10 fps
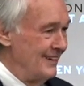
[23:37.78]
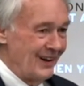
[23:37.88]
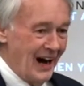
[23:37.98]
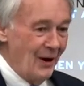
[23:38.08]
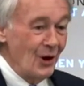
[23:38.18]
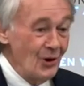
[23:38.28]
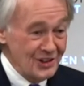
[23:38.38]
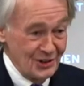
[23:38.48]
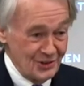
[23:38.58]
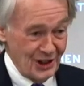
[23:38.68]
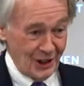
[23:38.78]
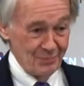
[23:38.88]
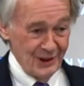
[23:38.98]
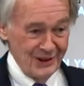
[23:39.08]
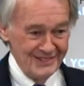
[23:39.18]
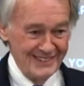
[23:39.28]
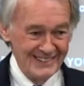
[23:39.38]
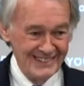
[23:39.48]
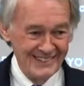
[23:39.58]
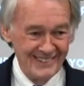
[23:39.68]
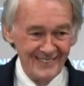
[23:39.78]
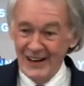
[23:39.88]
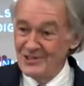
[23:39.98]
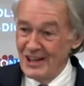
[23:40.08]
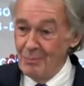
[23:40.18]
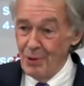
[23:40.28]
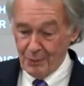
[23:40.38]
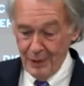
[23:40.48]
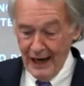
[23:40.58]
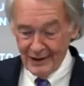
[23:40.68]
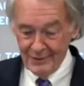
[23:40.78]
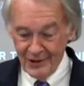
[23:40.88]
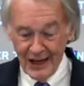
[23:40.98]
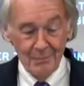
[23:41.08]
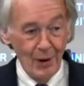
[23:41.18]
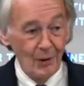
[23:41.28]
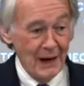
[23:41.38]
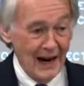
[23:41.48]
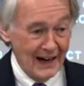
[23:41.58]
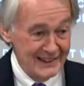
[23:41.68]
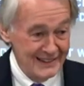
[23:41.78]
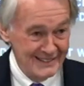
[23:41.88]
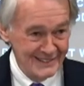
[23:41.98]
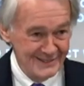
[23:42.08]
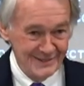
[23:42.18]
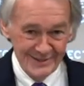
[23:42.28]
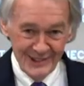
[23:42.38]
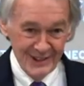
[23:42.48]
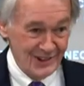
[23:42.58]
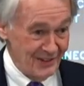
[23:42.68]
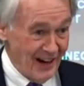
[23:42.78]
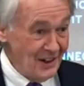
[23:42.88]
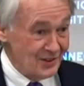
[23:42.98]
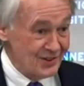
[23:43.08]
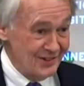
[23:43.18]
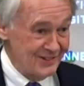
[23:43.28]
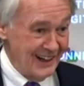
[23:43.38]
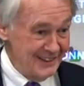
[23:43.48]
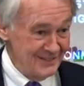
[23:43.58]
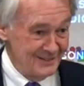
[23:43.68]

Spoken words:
How are those kids going to compete? Where's their book bag? Well, their book bag is a device, right?